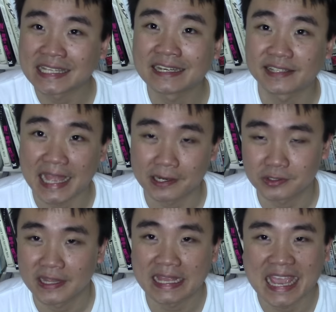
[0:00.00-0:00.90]
their deck
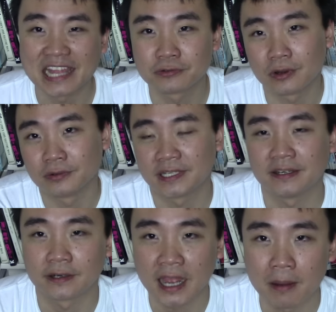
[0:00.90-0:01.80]
so they can draw into
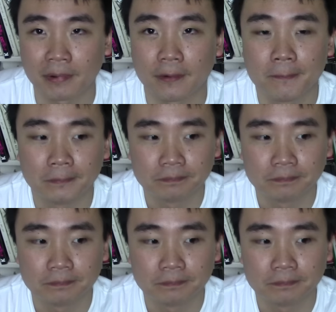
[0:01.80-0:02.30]
their combo.